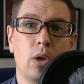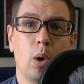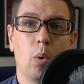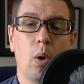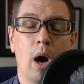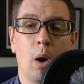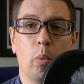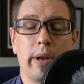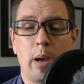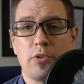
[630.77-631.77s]

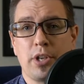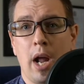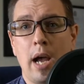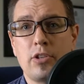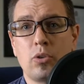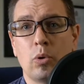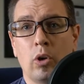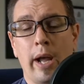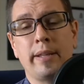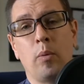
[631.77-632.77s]
high school,
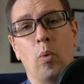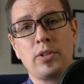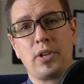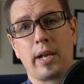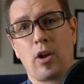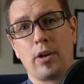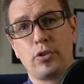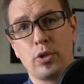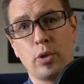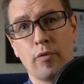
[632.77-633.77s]
and then once I got to
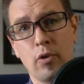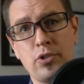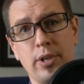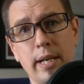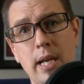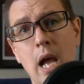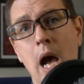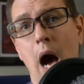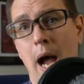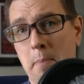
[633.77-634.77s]
university,
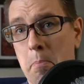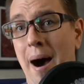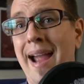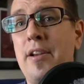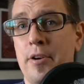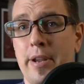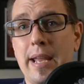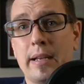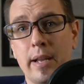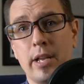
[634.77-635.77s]
I minored
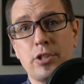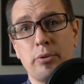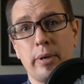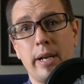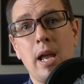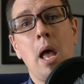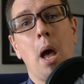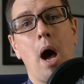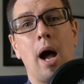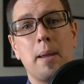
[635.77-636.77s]
in history.
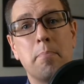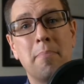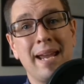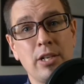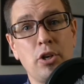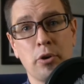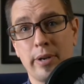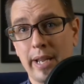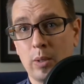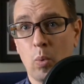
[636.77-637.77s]
I majored
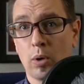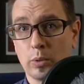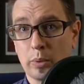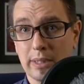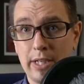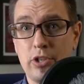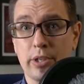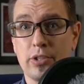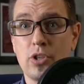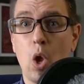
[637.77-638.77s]
in world
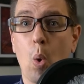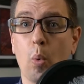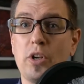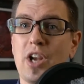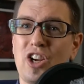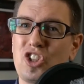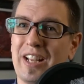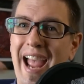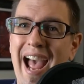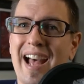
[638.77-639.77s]
religions, which actually
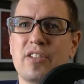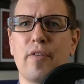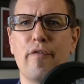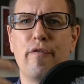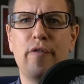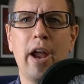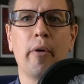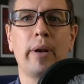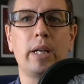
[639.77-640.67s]
has a very